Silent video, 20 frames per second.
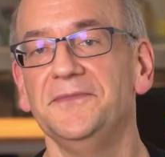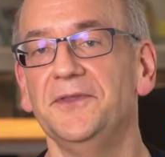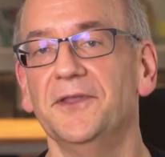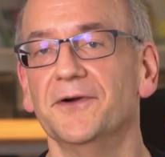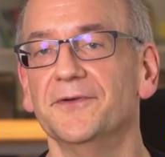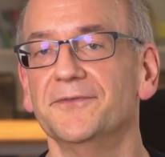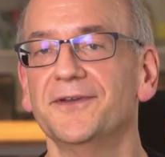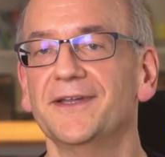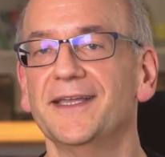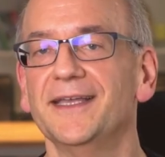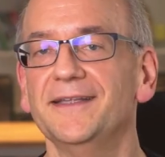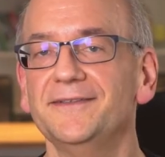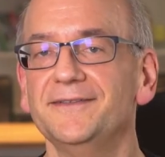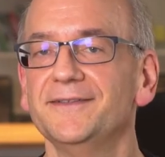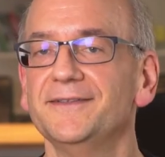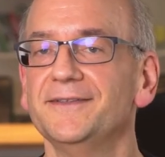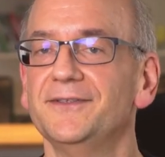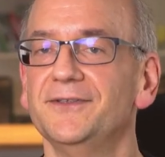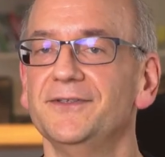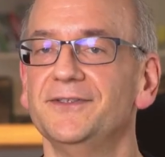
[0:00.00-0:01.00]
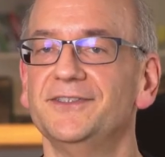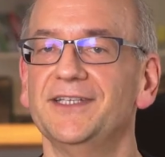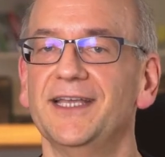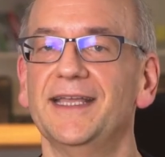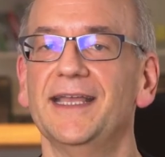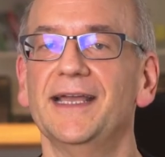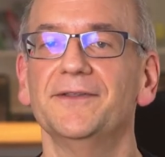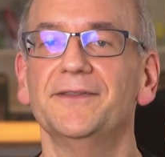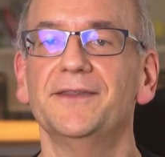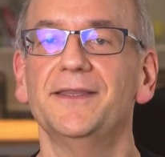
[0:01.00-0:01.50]
Don't forget to
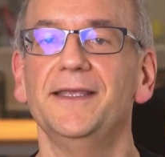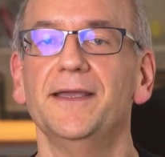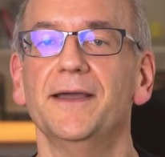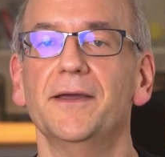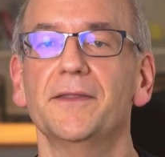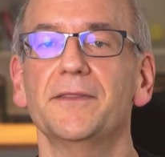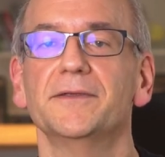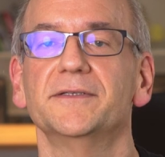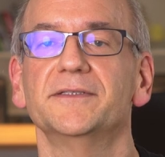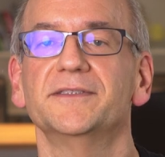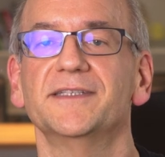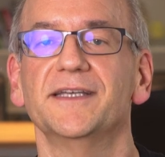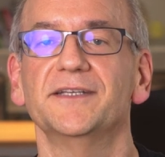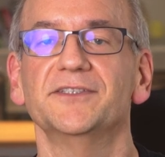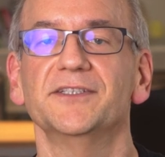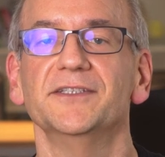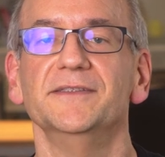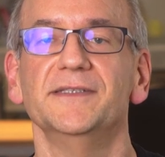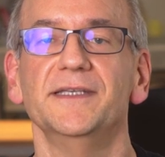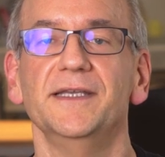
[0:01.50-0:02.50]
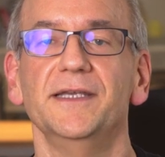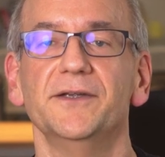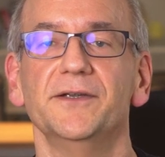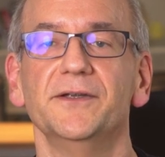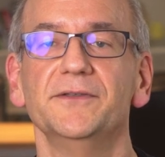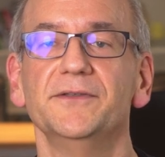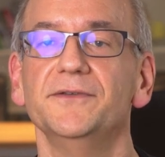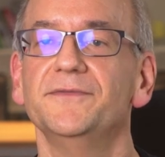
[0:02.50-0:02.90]
check out the other sessions here